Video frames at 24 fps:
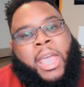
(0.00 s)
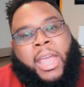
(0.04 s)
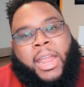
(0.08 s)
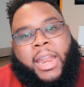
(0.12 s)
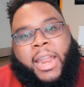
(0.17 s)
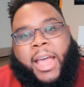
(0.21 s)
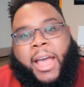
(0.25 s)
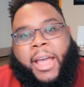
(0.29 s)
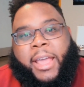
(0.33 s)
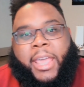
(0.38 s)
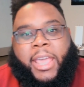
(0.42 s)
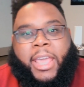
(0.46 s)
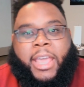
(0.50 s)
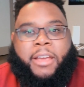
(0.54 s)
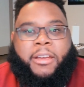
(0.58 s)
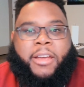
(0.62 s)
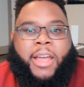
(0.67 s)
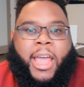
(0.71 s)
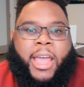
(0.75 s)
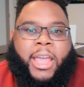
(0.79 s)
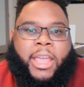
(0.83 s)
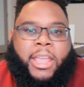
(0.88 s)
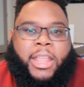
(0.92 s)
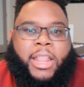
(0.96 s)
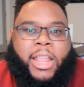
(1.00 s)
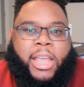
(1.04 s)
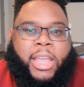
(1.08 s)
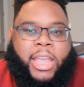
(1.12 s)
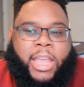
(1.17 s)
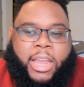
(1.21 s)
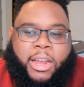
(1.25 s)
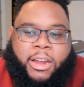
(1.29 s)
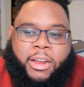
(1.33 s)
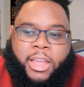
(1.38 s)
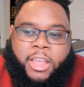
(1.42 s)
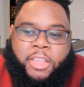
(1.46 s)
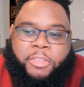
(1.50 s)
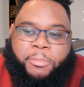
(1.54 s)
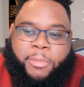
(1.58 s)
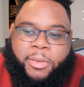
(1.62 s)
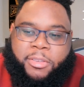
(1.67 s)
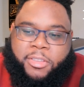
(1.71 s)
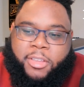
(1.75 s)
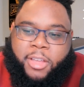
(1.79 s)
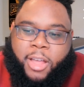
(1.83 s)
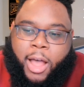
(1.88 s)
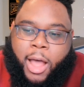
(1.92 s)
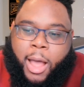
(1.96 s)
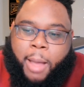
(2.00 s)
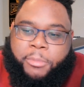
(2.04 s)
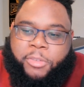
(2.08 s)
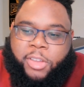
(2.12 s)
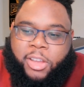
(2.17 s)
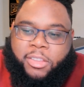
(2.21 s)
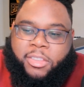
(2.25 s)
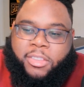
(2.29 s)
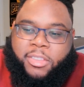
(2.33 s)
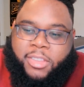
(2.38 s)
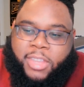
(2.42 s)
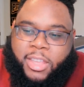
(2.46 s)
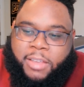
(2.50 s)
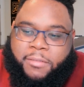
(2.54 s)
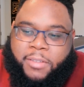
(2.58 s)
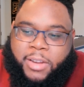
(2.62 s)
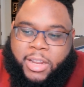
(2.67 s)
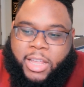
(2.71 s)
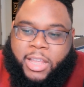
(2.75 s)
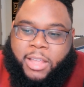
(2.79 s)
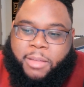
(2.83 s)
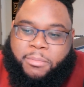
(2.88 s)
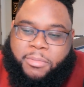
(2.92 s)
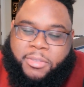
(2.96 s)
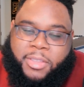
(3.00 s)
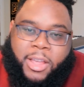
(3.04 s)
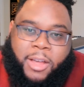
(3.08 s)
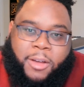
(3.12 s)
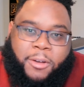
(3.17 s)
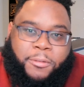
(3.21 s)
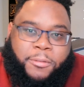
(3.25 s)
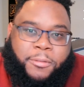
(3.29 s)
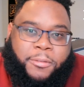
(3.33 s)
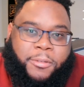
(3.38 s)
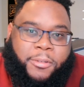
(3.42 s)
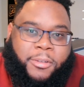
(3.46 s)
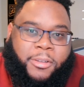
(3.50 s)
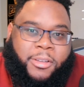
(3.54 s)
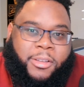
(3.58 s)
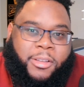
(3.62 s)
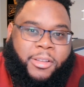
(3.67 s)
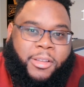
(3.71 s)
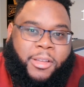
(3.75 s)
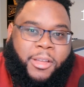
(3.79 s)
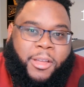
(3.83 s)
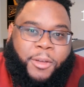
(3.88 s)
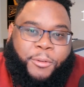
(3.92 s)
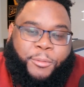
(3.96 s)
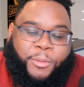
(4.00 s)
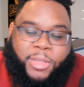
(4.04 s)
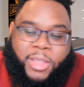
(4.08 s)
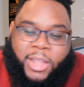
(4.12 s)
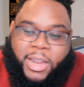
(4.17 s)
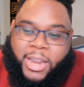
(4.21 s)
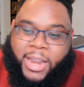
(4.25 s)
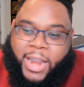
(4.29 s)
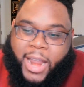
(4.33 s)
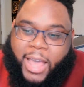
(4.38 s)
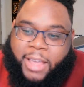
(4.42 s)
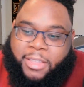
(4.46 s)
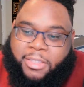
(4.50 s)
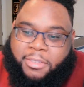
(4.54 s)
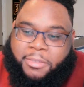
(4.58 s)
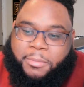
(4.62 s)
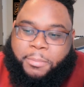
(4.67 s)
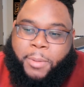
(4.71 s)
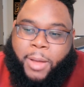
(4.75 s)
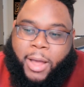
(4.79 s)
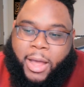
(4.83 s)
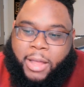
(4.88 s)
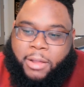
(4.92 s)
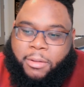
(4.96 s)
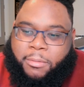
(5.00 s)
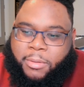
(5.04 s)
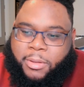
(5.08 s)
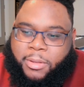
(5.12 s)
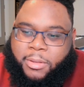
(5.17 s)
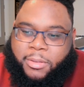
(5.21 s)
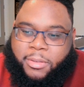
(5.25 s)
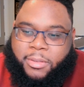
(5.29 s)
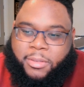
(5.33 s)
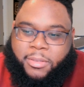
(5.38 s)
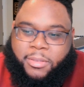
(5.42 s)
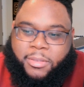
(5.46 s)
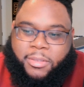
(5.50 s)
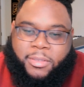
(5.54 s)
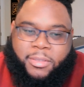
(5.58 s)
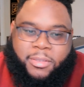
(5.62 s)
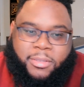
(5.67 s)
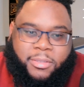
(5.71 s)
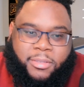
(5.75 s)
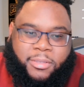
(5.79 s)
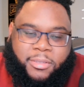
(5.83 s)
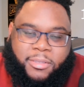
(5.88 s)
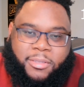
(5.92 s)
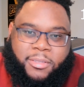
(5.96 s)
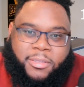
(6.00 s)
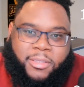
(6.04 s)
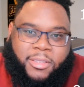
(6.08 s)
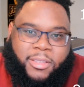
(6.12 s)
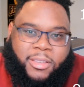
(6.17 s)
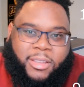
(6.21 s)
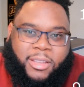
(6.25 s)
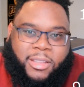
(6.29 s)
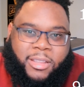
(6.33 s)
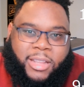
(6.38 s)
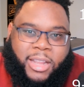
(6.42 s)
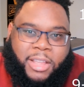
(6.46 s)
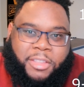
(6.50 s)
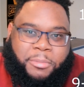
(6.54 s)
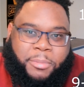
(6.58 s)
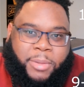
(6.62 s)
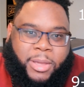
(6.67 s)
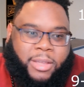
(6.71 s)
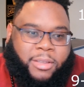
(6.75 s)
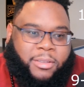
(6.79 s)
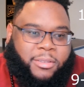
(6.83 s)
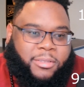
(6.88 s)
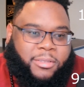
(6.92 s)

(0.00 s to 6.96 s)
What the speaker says: Now here is Mr. Objectivity himself with a nice spot. That's me.